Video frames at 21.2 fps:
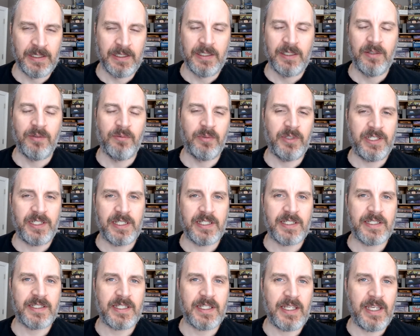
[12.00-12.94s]
which
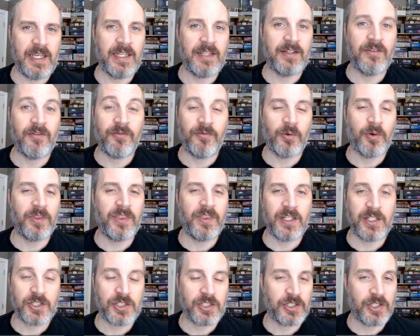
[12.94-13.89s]
is in 4th
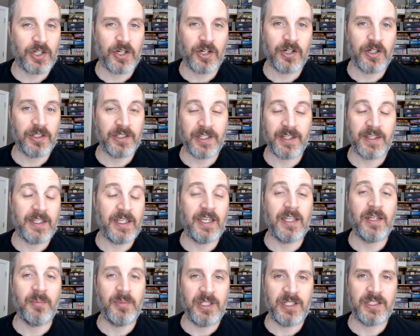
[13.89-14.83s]
edition called The
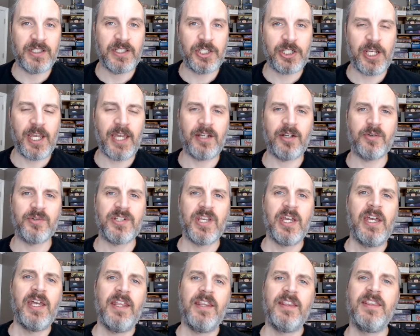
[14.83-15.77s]
Enemy in the Shadows.
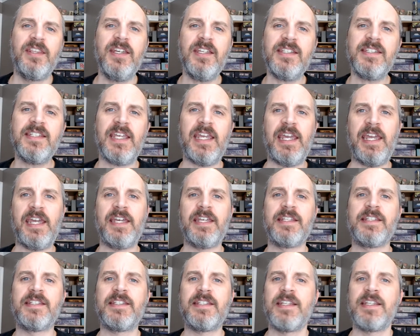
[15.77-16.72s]
This
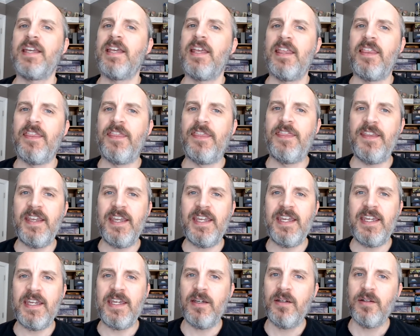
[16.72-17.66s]
is
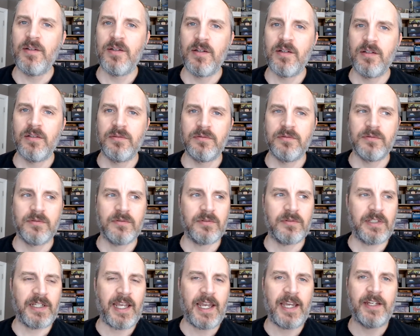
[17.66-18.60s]
the
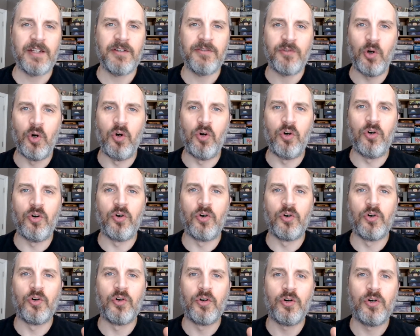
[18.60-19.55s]
kind of
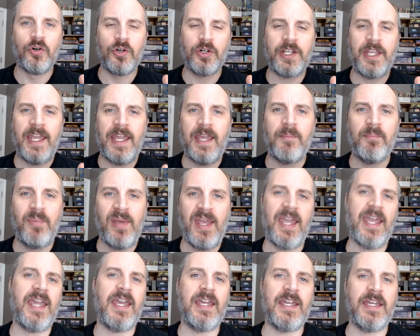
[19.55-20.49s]

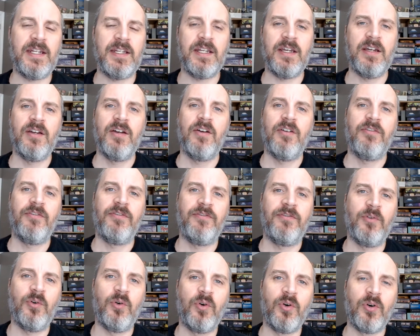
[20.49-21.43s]
campaign
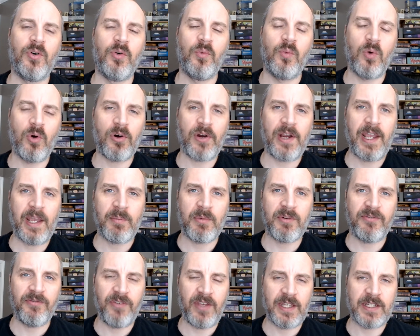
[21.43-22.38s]
for Warhammer
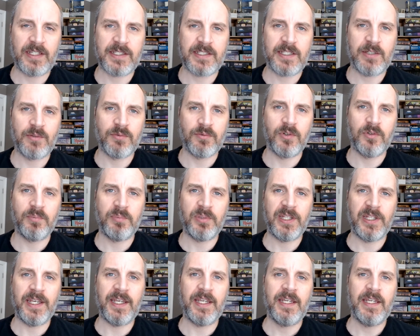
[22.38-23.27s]
Fantasy Roleplay.